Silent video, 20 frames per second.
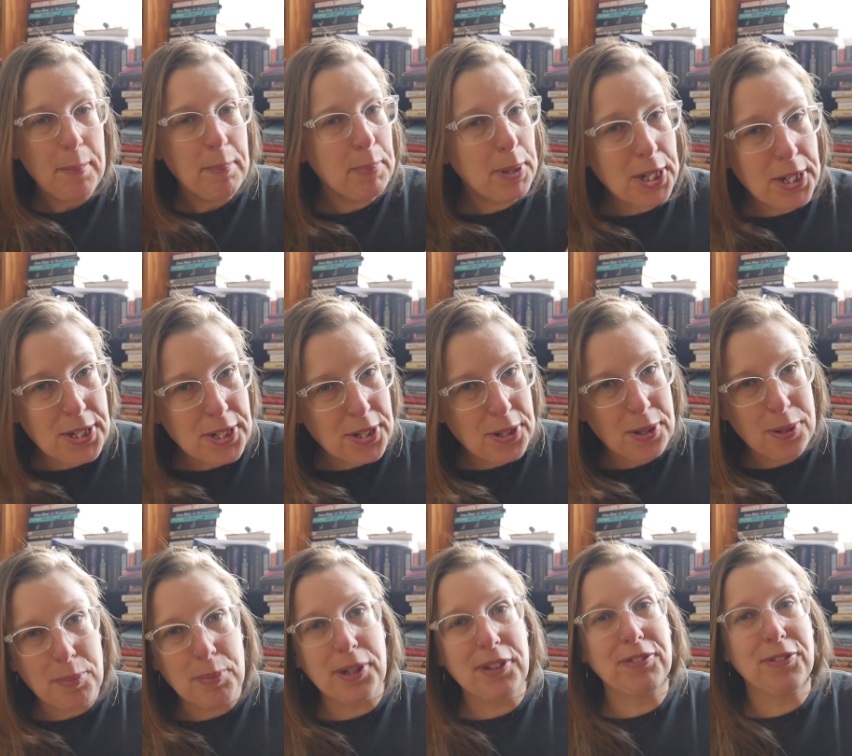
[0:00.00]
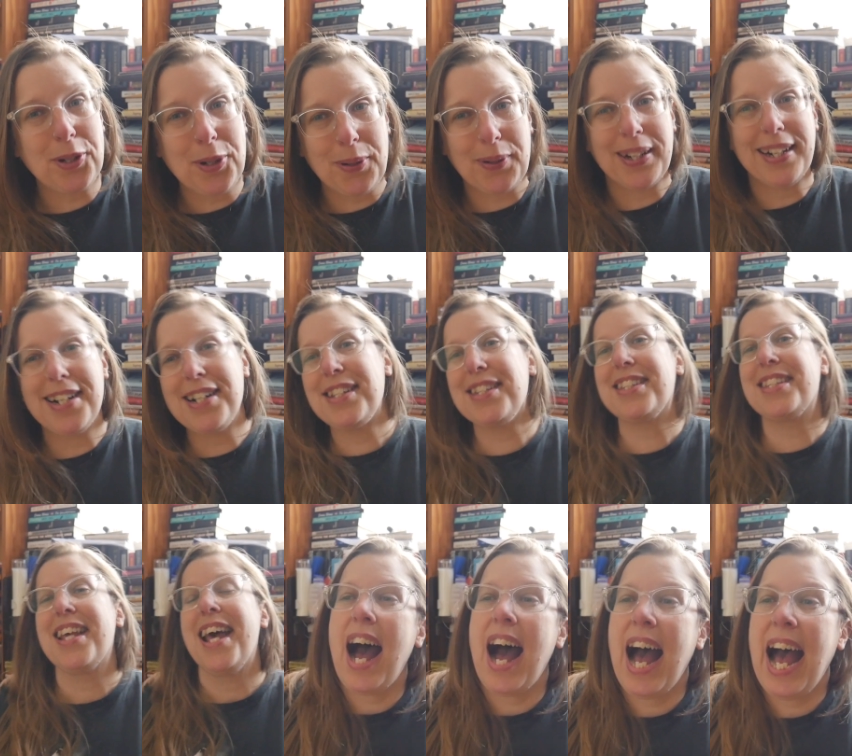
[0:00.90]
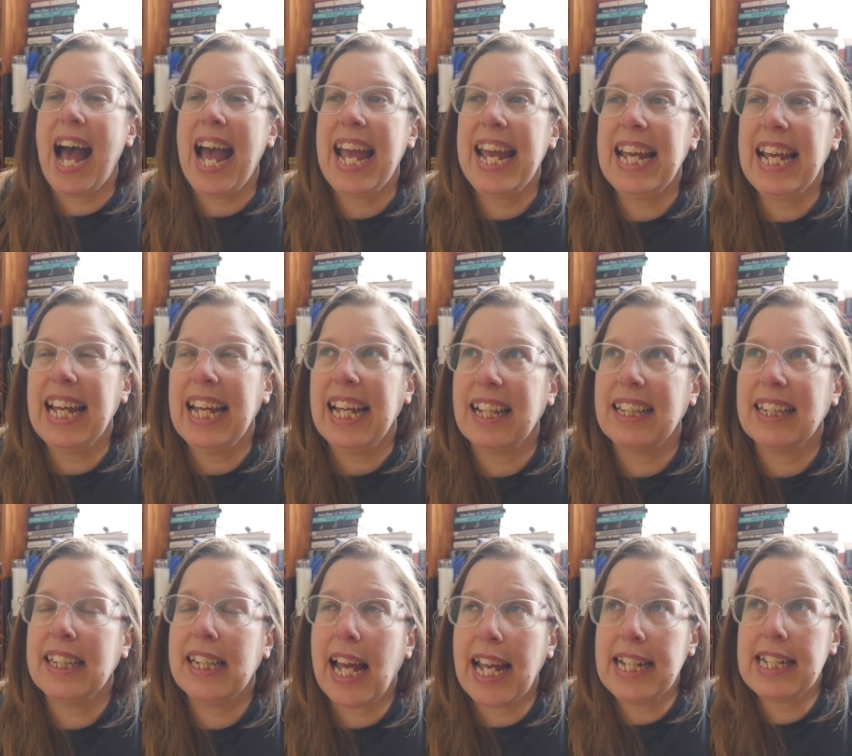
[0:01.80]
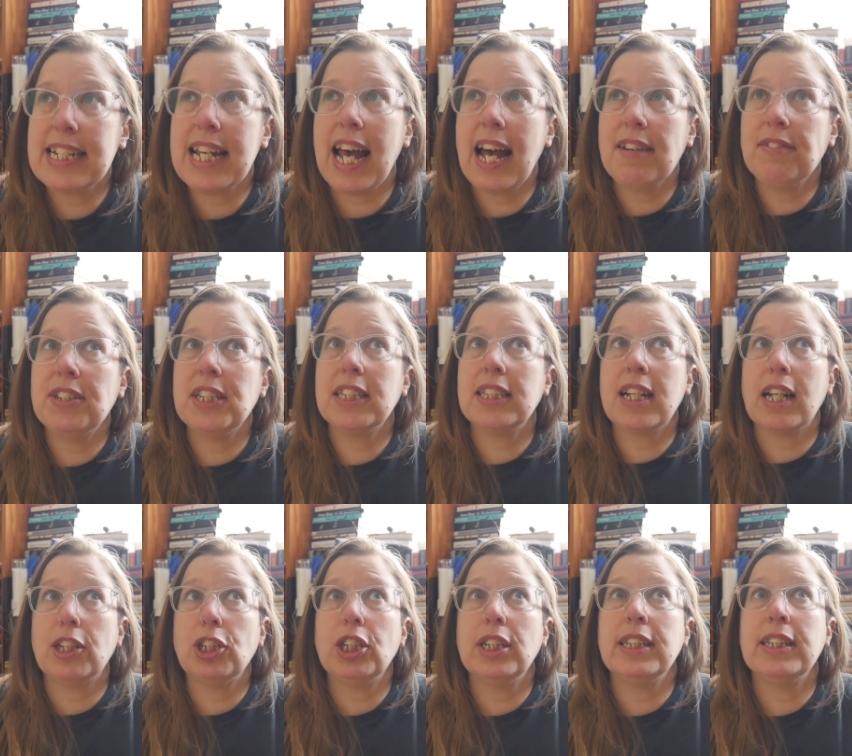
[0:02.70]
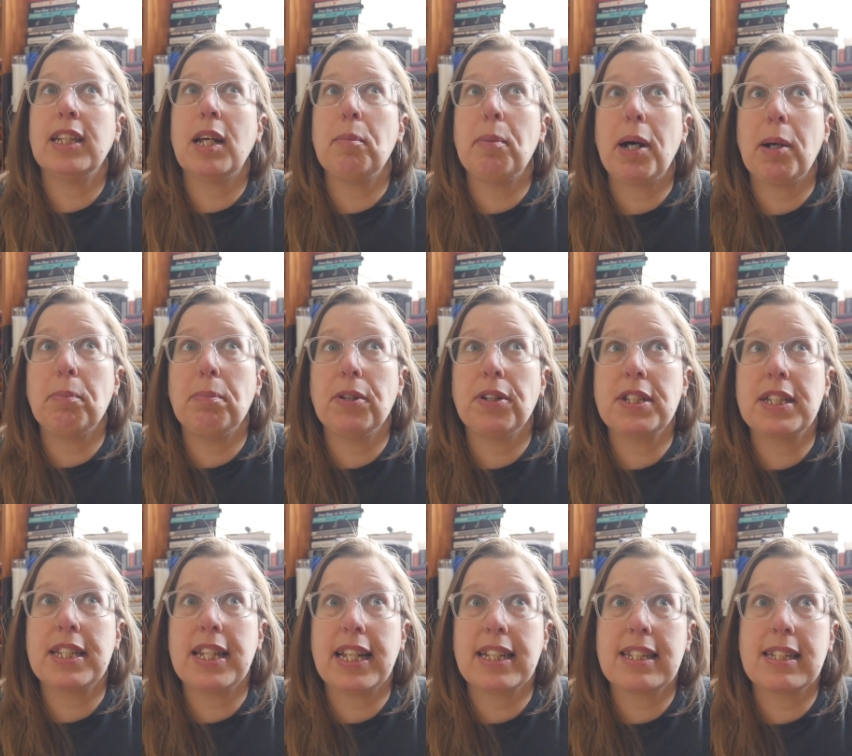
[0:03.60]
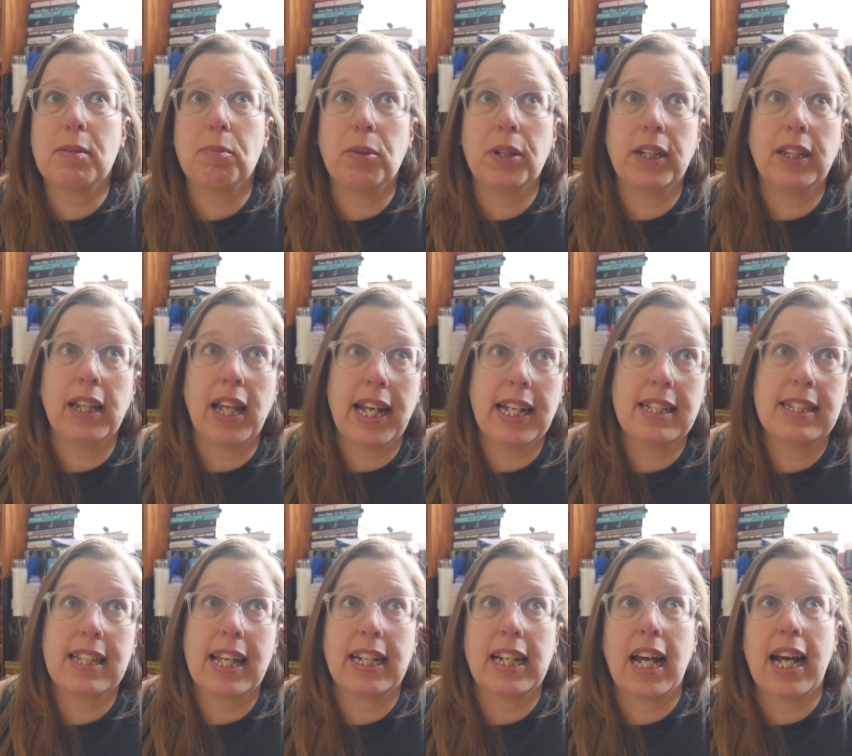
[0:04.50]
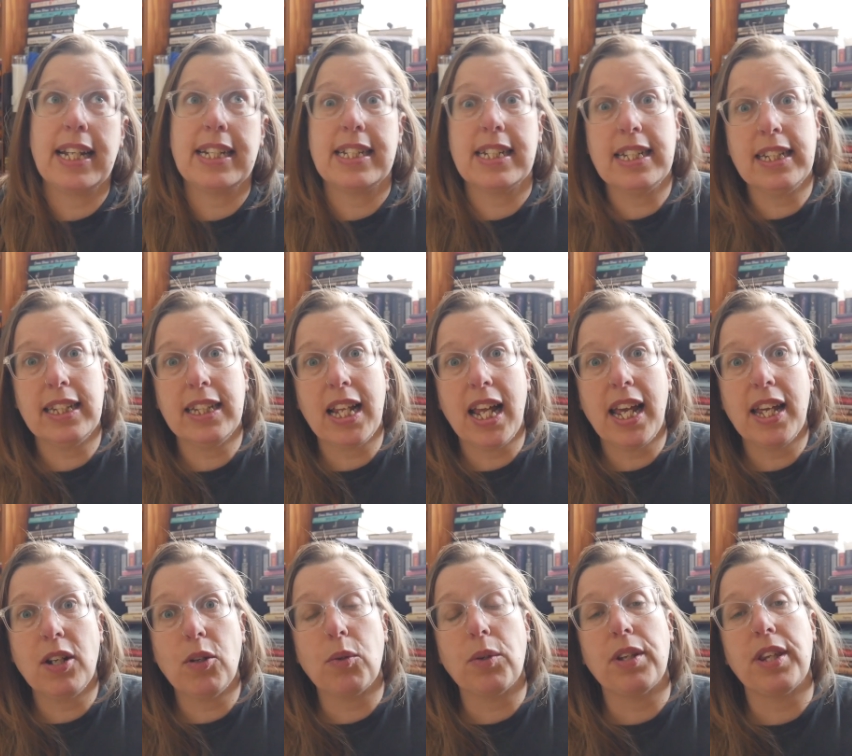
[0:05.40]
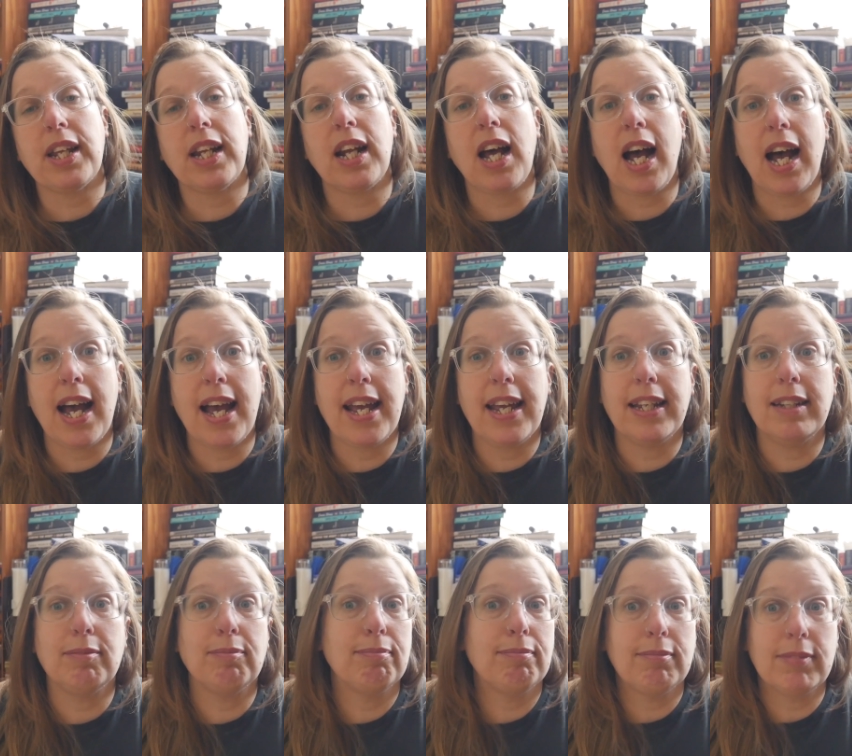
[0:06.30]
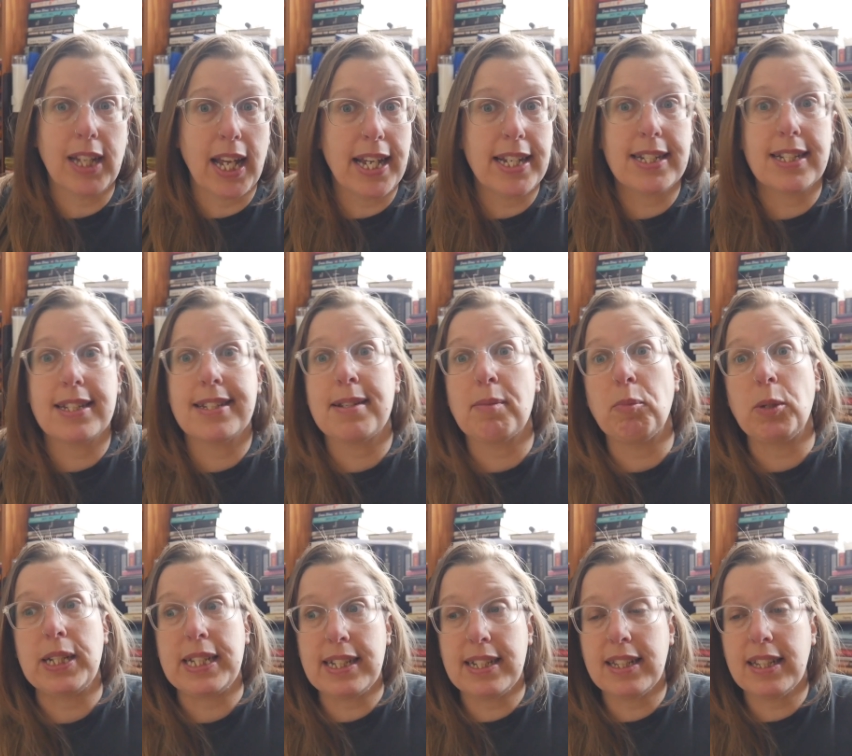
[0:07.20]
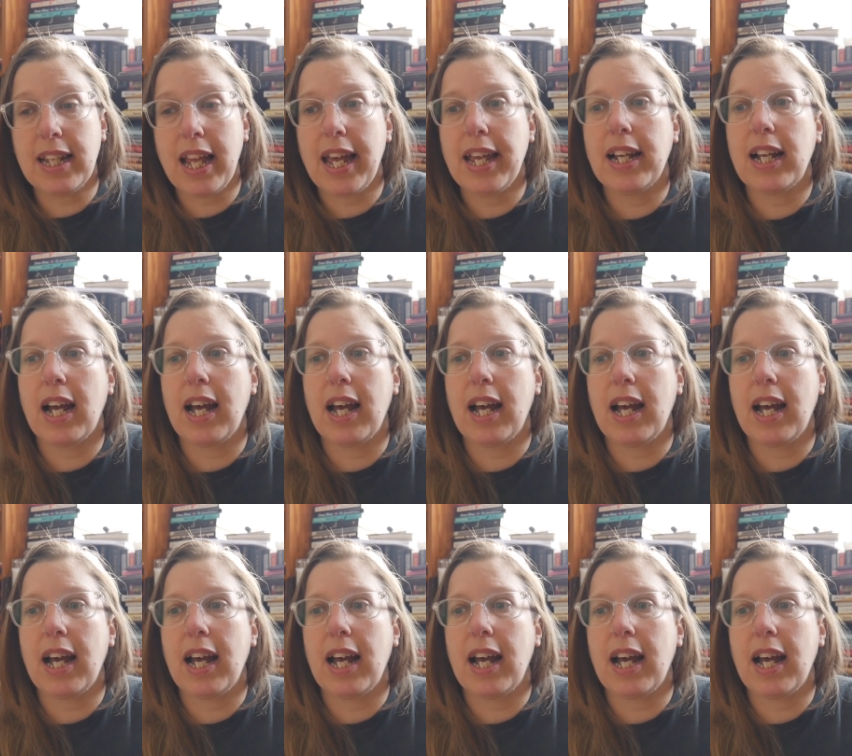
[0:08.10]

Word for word: booktube, of course. I like to have discussions about books that someone likes and I didn't like, or that I liked and someone didn't like.